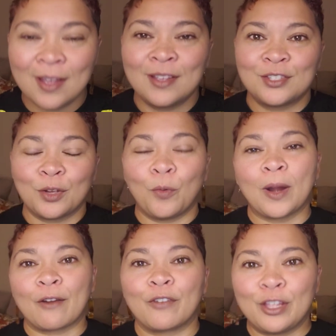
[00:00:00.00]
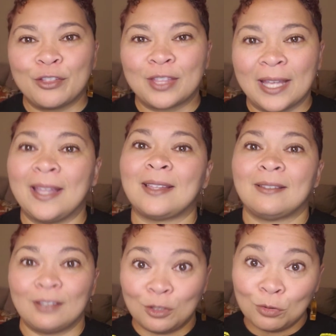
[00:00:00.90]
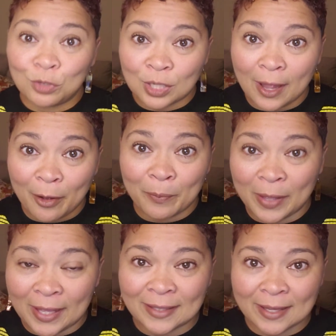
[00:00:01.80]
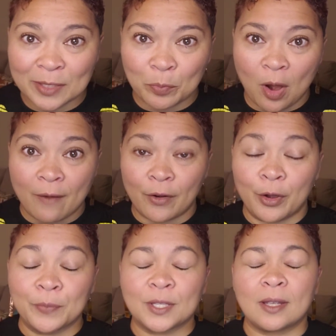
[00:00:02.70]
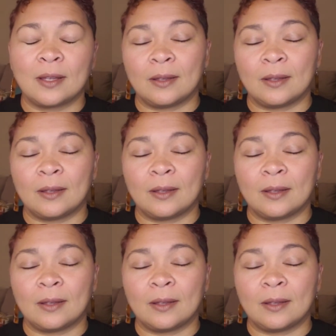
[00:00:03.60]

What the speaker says: So whatever you think, you shall be, says Proverbs.